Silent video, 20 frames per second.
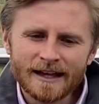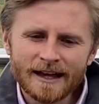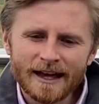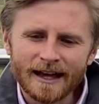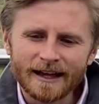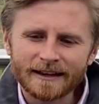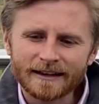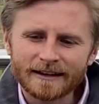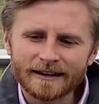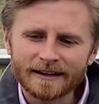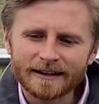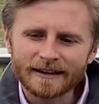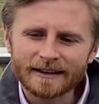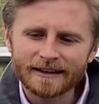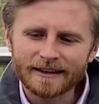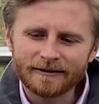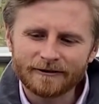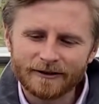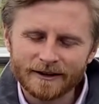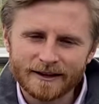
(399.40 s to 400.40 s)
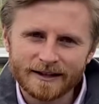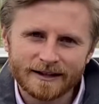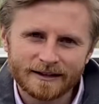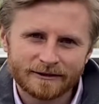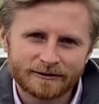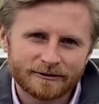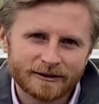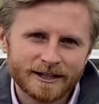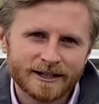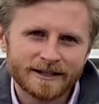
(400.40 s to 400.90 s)
And for
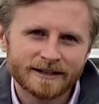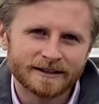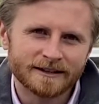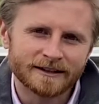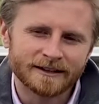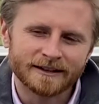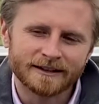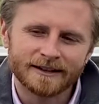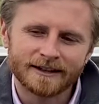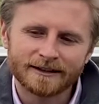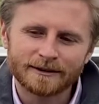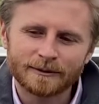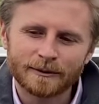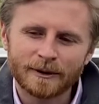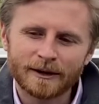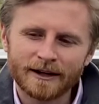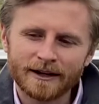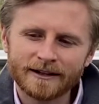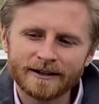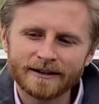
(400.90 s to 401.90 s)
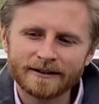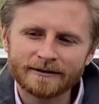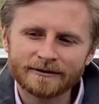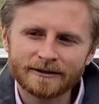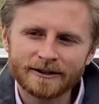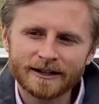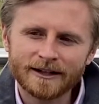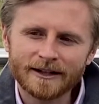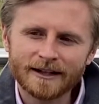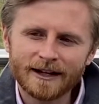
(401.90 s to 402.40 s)
this reason, this wine is
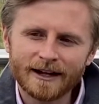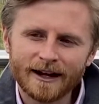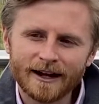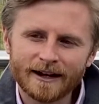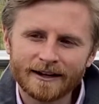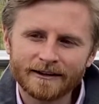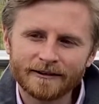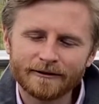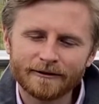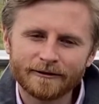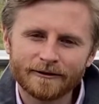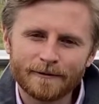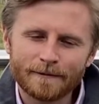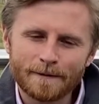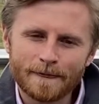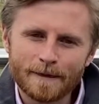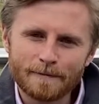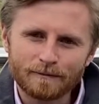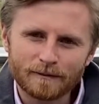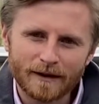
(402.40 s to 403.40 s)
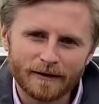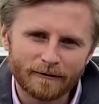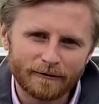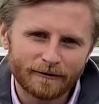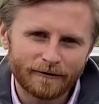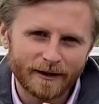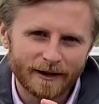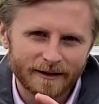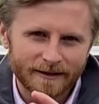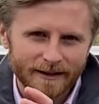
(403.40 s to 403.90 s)
really it
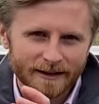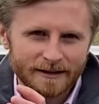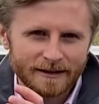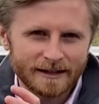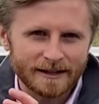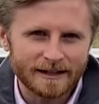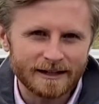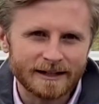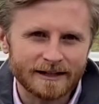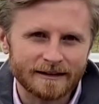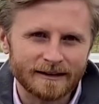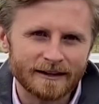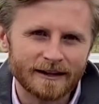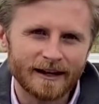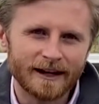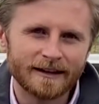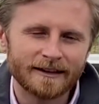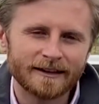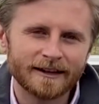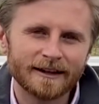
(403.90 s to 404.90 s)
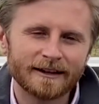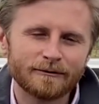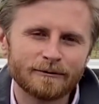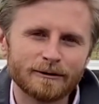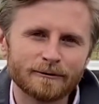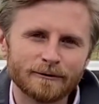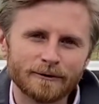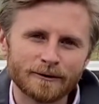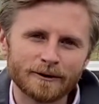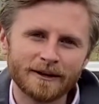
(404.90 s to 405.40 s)
fits a need that I think
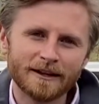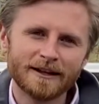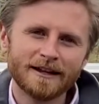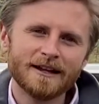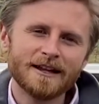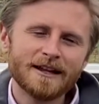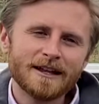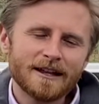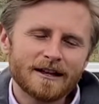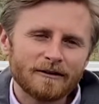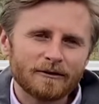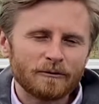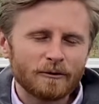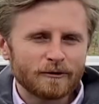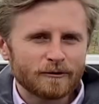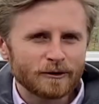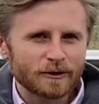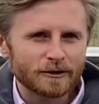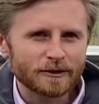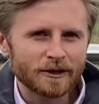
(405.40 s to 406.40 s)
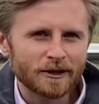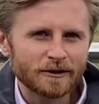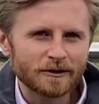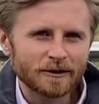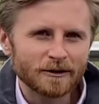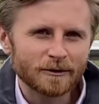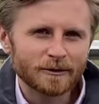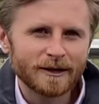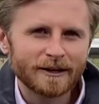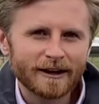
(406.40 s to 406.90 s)
we've not known
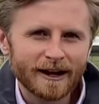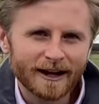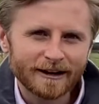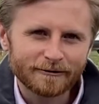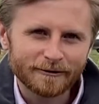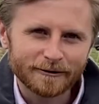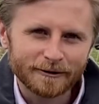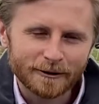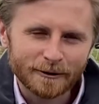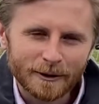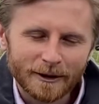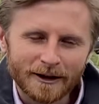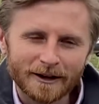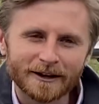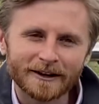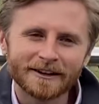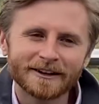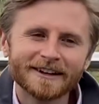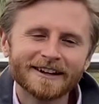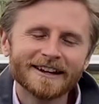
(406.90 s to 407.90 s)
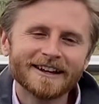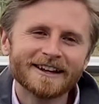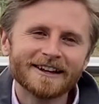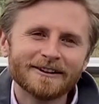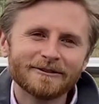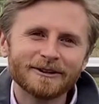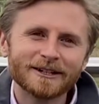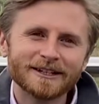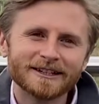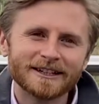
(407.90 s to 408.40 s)
that we had for a while,
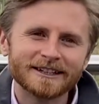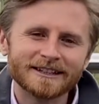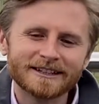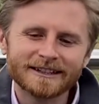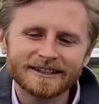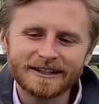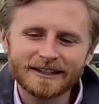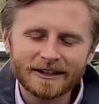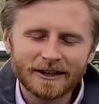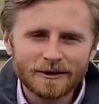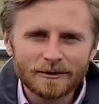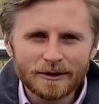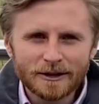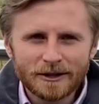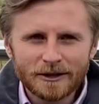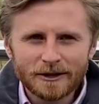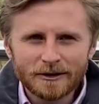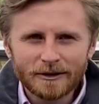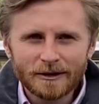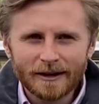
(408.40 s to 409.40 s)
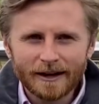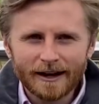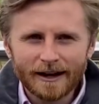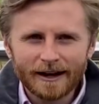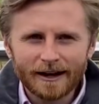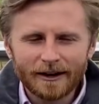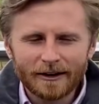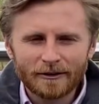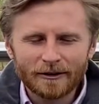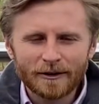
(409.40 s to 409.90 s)
which is, when you
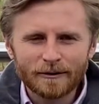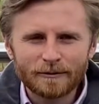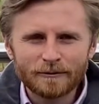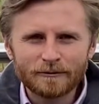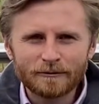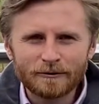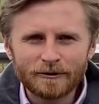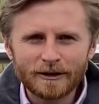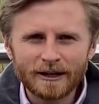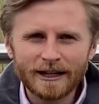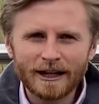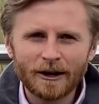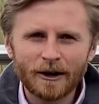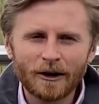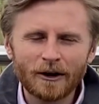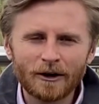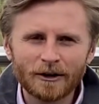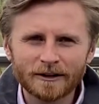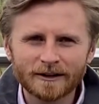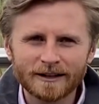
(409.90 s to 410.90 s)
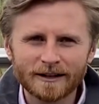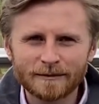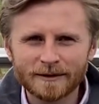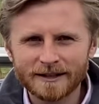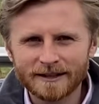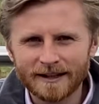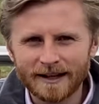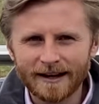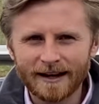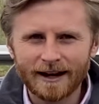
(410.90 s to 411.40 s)
are on a really hot summer's
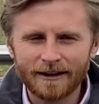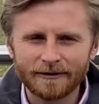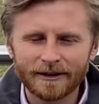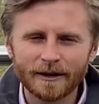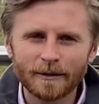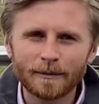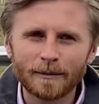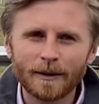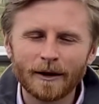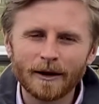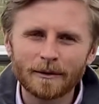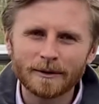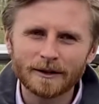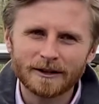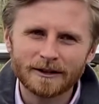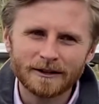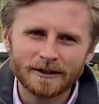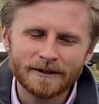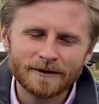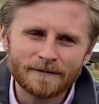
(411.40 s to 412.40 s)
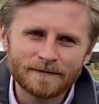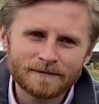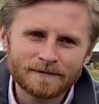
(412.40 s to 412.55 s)
day having a barbecue